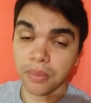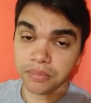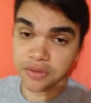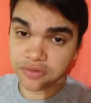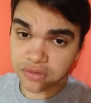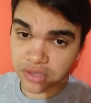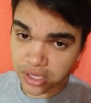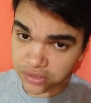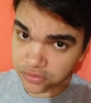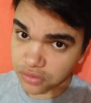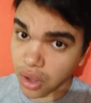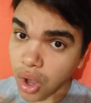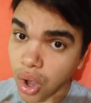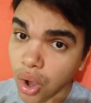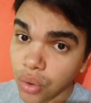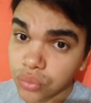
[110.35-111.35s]
Besides
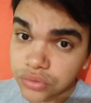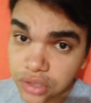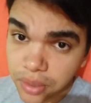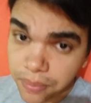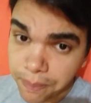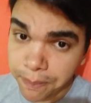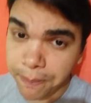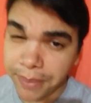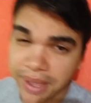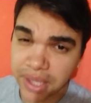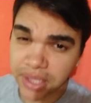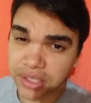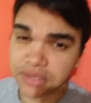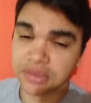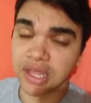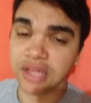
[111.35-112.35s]
all the
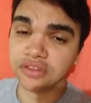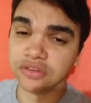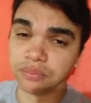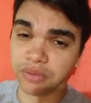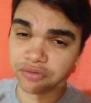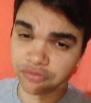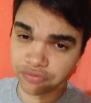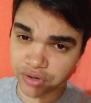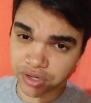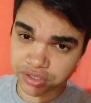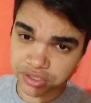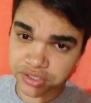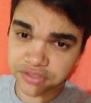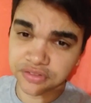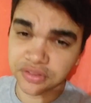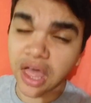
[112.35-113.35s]
pain that my
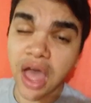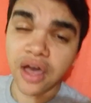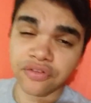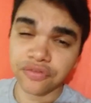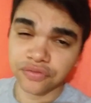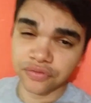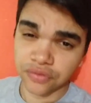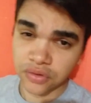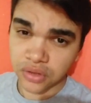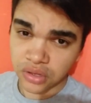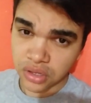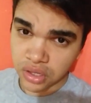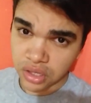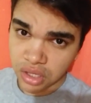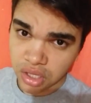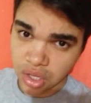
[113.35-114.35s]
father's death,
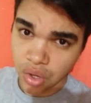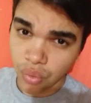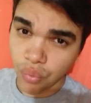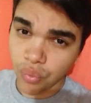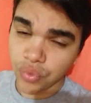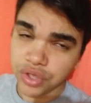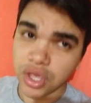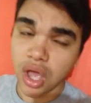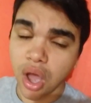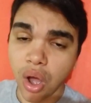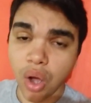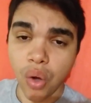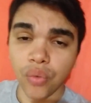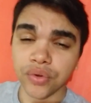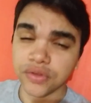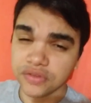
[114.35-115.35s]
we
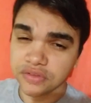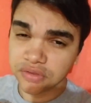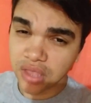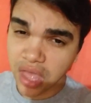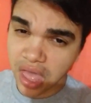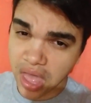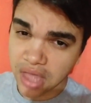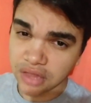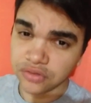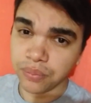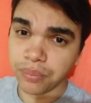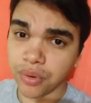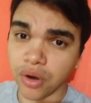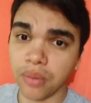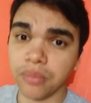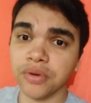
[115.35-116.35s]
always had
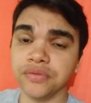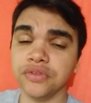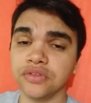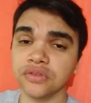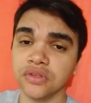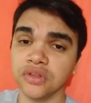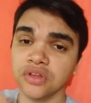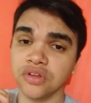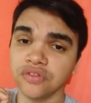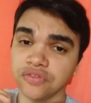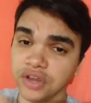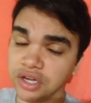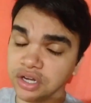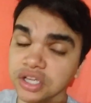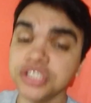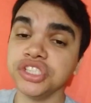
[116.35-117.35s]
problems,
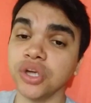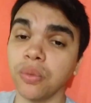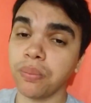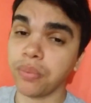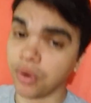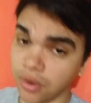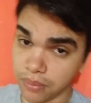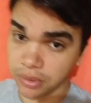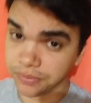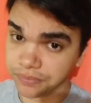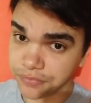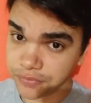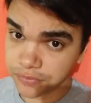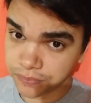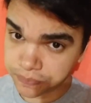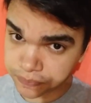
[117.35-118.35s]
financial
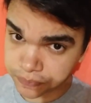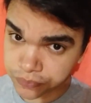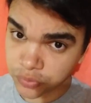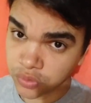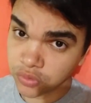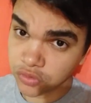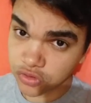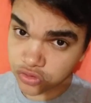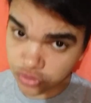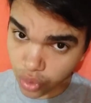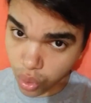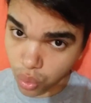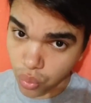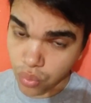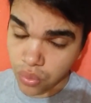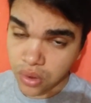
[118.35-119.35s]
problems.
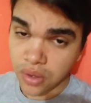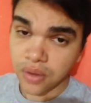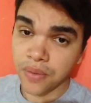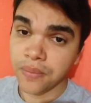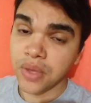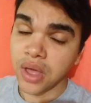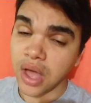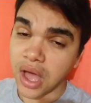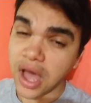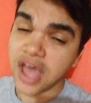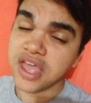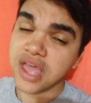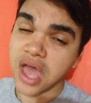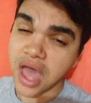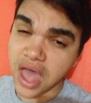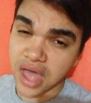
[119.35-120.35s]
So I
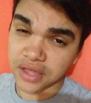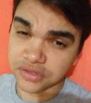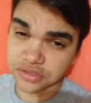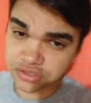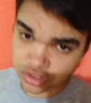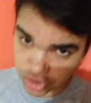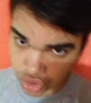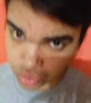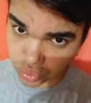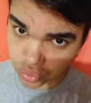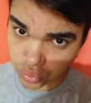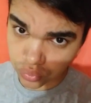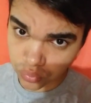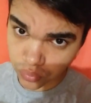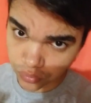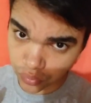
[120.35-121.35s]
had
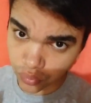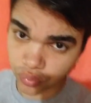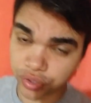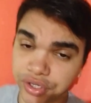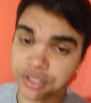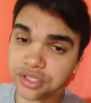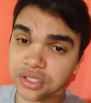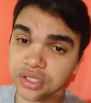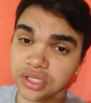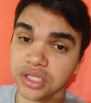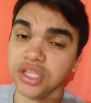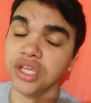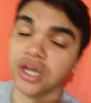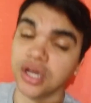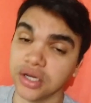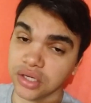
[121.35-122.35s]
to work
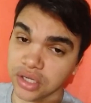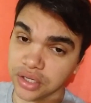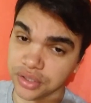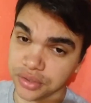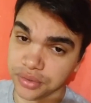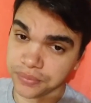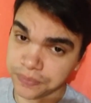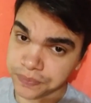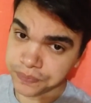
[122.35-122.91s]
younger,